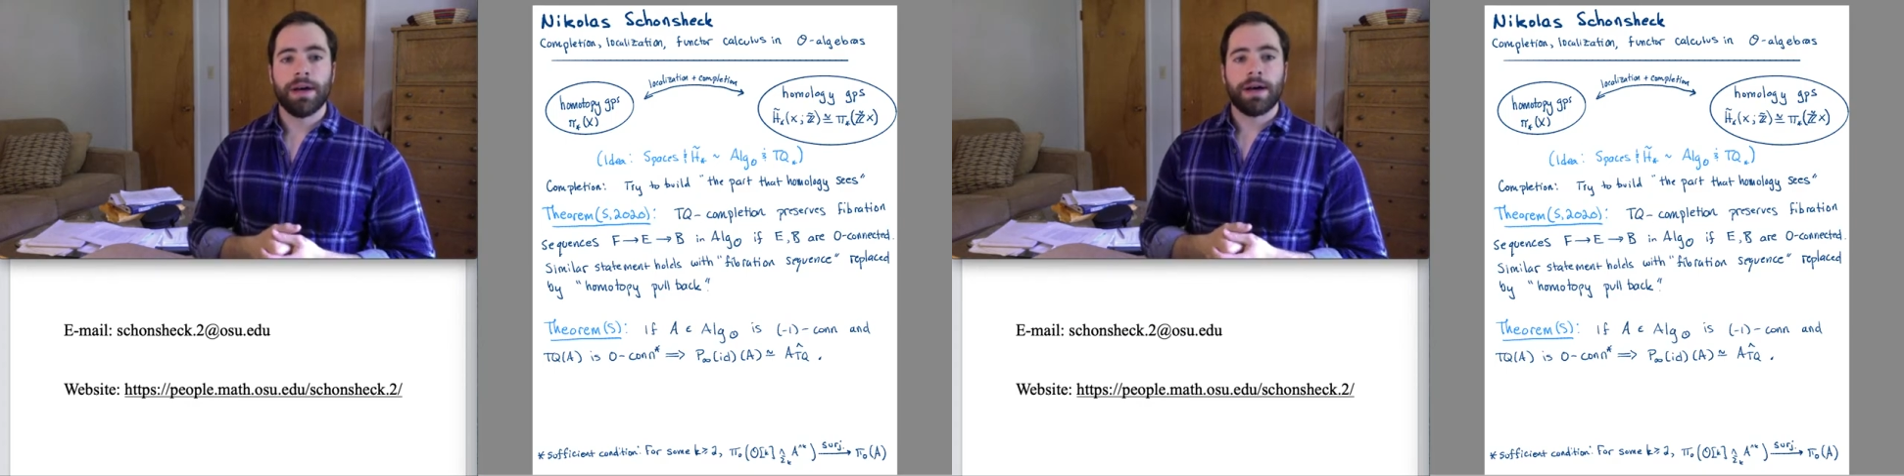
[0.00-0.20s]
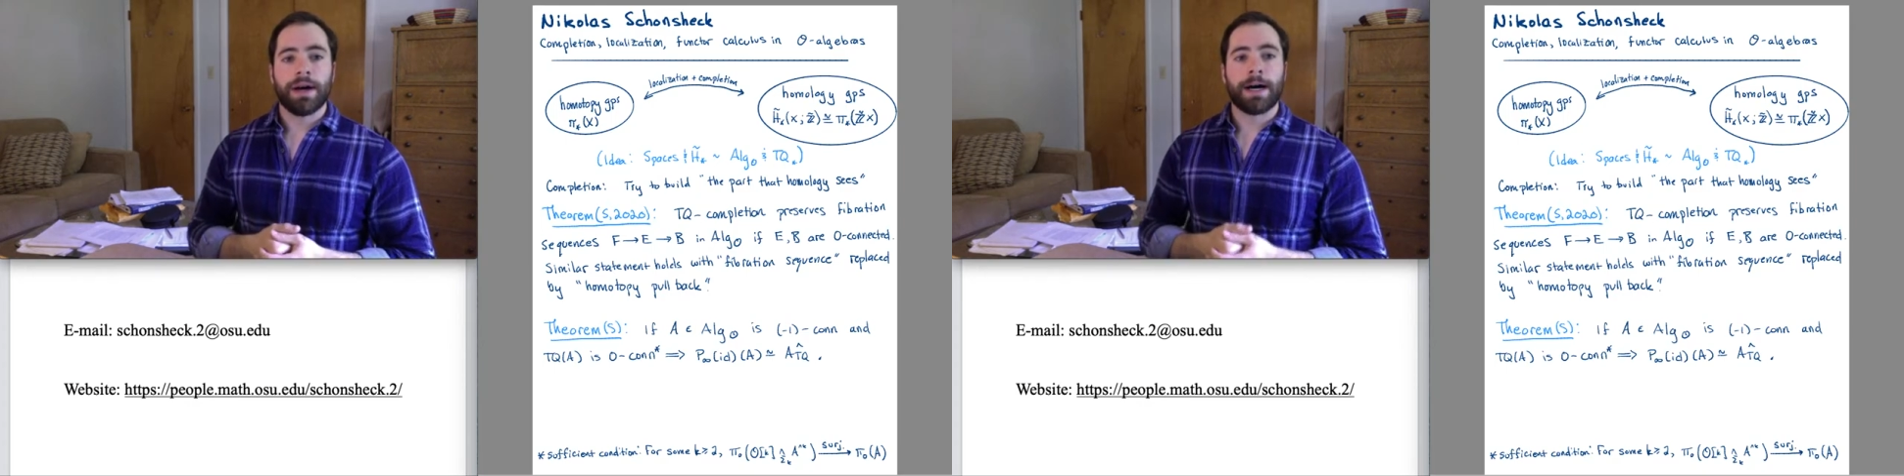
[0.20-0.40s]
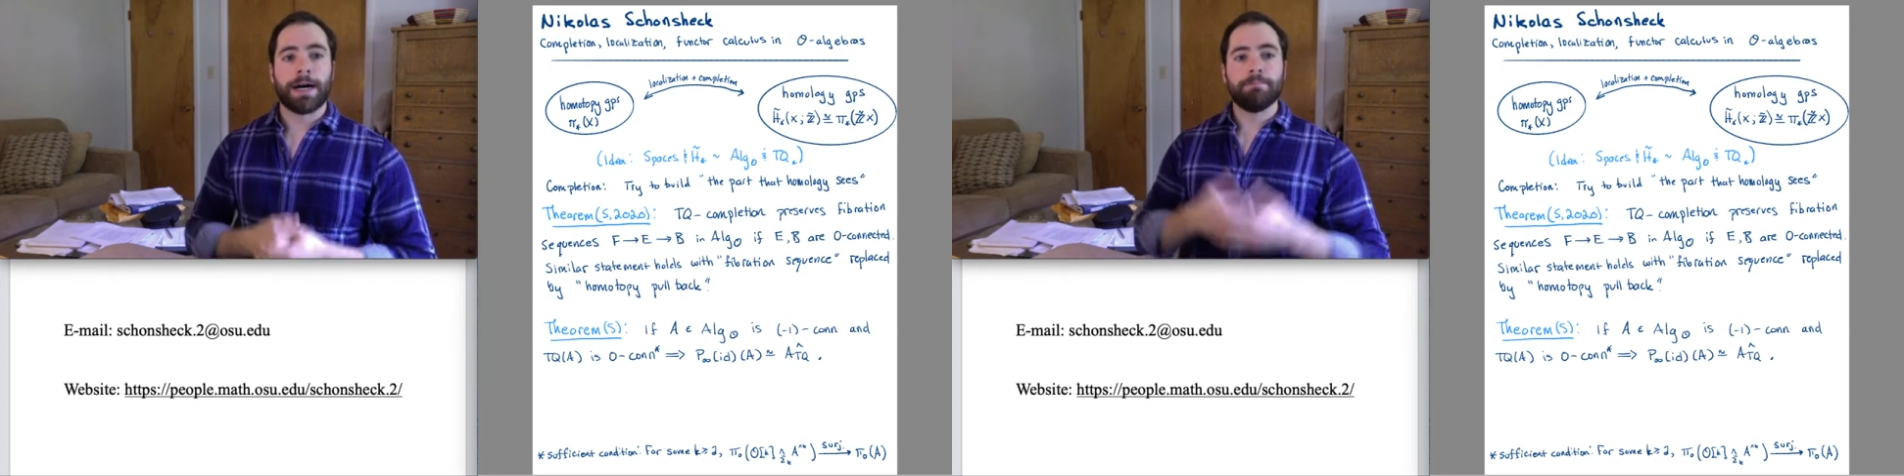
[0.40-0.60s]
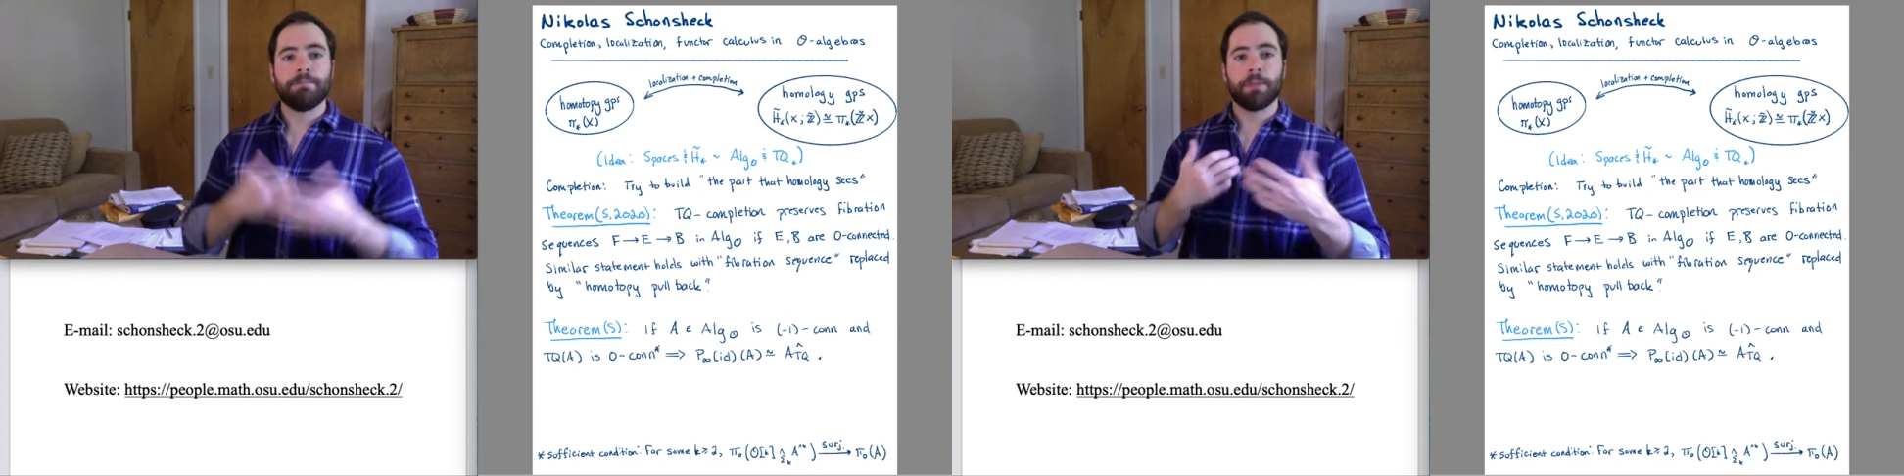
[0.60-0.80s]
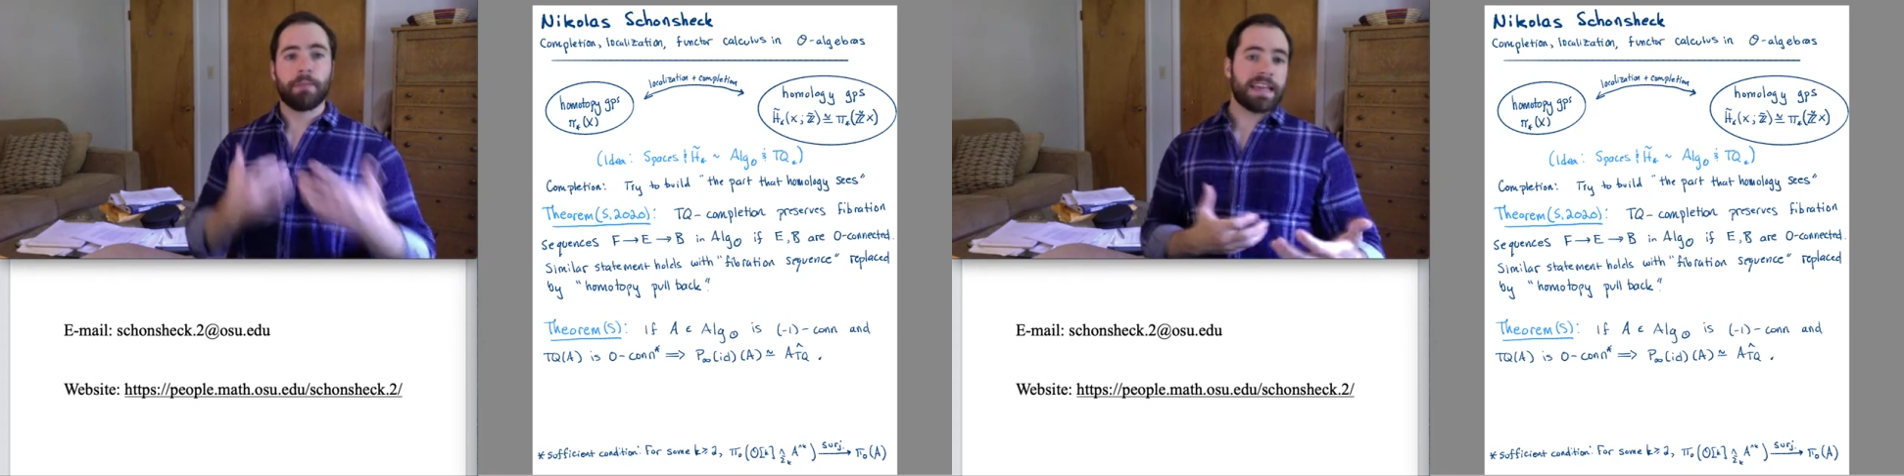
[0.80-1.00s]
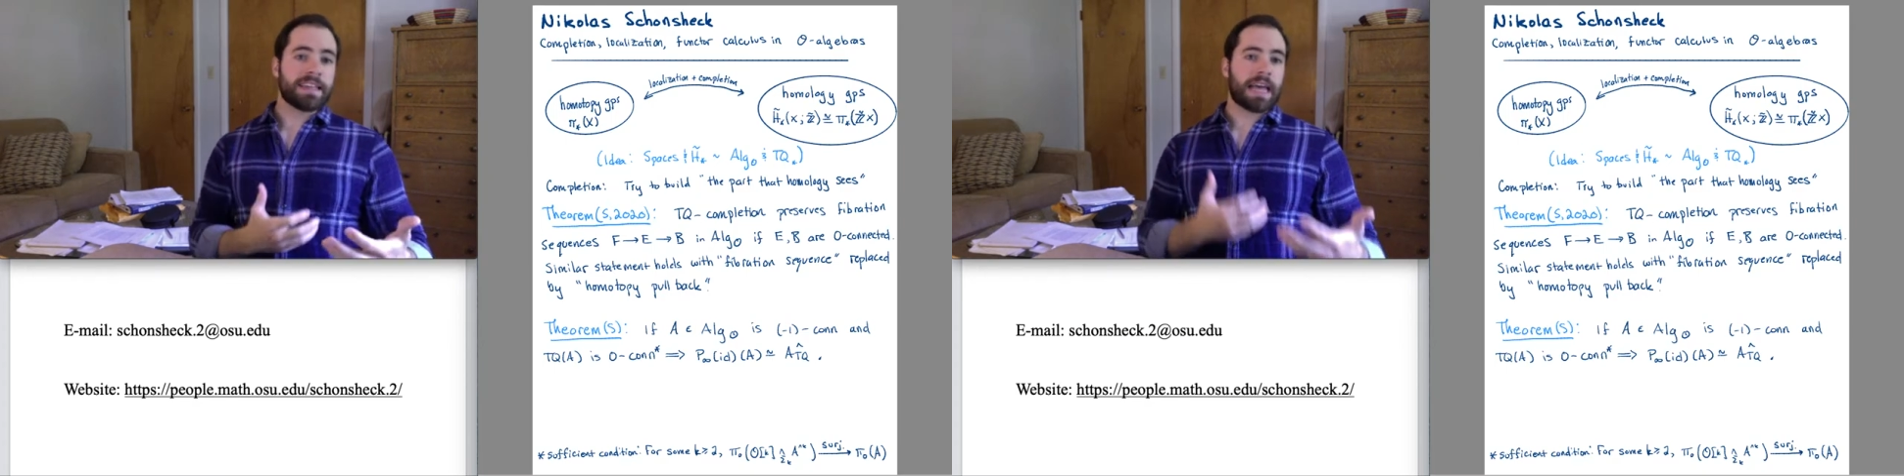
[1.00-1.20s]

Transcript: The basic